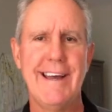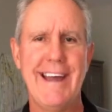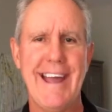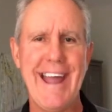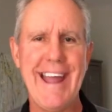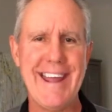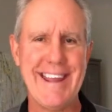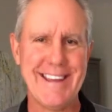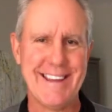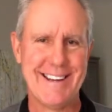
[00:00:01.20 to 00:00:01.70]

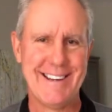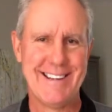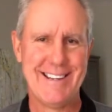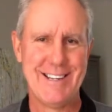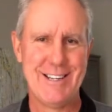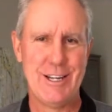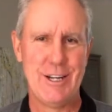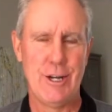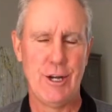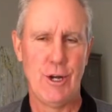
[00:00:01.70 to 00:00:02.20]
Hey,
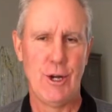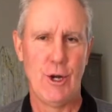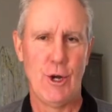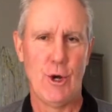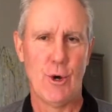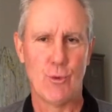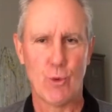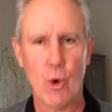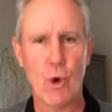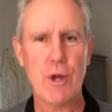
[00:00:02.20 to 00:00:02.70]

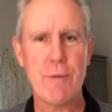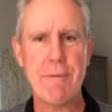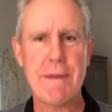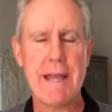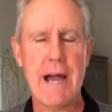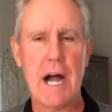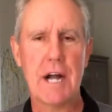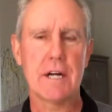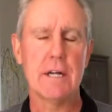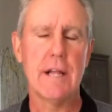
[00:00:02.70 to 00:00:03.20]
Roy
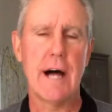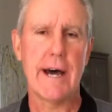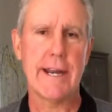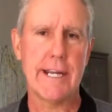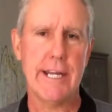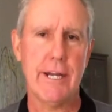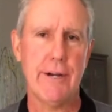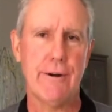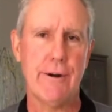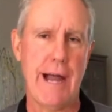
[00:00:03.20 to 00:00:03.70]

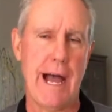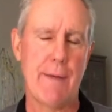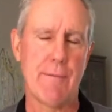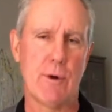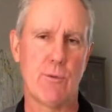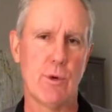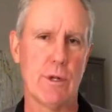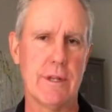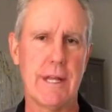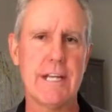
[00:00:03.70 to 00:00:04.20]
Biancalana here. I'm
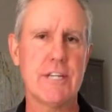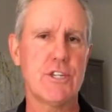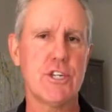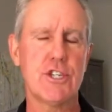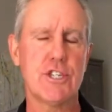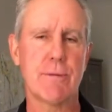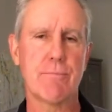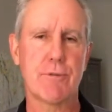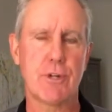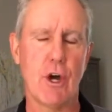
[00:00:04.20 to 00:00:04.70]
a
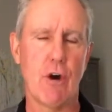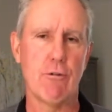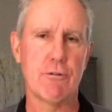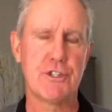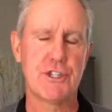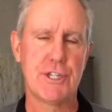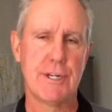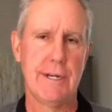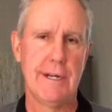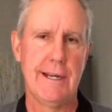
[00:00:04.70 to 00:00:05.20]
relationship
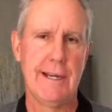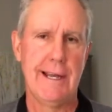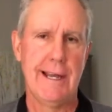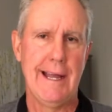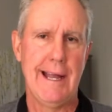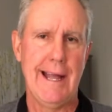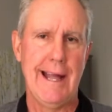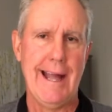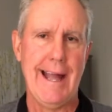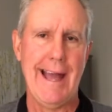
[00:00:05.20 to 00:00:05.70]
coach,
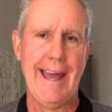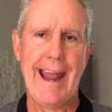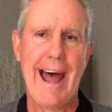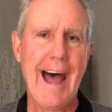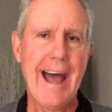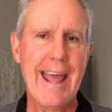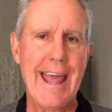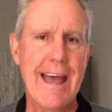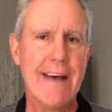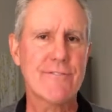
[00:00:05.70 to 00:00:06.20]
and
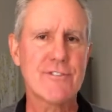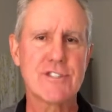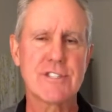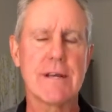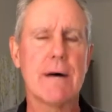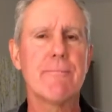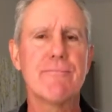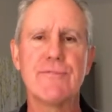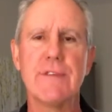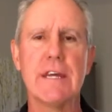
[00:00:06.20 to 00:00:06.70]
I have
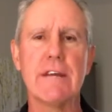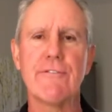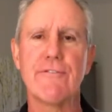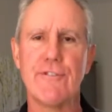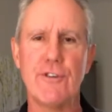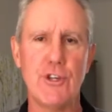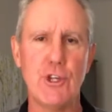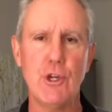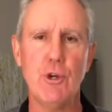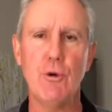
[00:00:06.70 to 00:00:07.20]
something
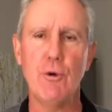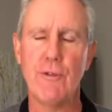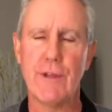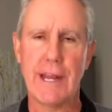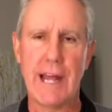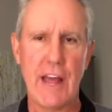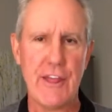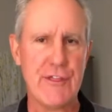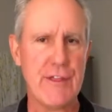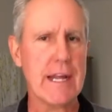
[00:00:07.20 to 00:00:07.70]
for you
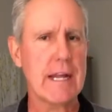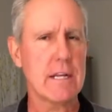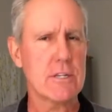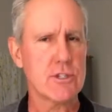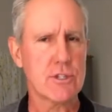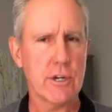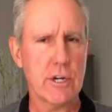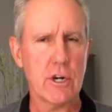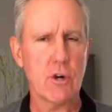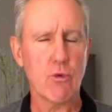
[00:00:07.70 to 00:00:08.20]
that I think
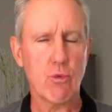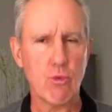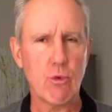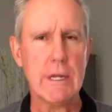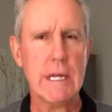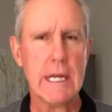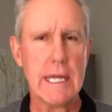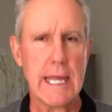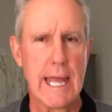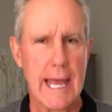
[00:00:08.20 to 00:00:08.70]
is going to
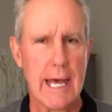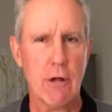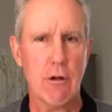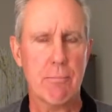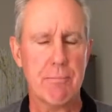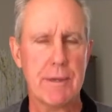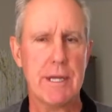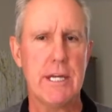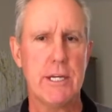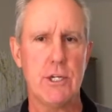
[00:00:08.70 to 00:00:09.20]
really
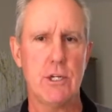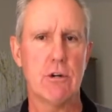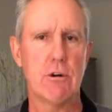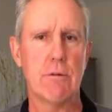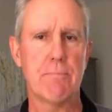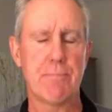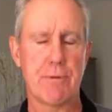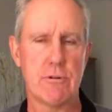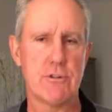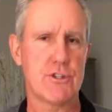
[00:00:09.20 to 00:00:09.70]
help in
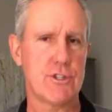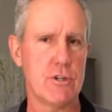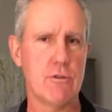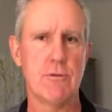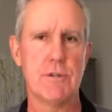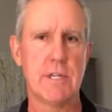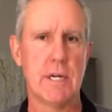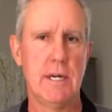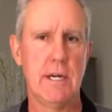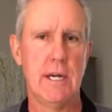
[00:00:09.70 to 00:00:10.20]
your
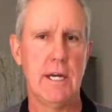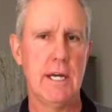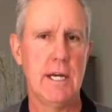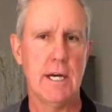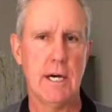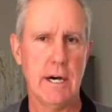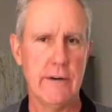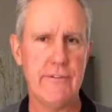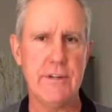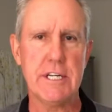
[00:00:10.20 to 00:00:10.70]
pursuit
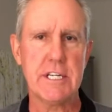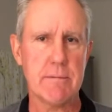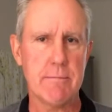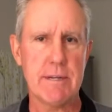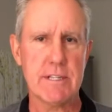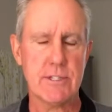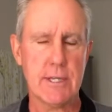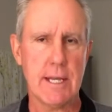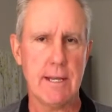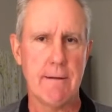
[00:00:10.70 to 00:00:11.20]
of
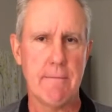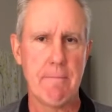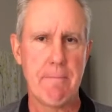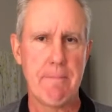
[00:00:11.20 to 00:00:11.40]
intimacy.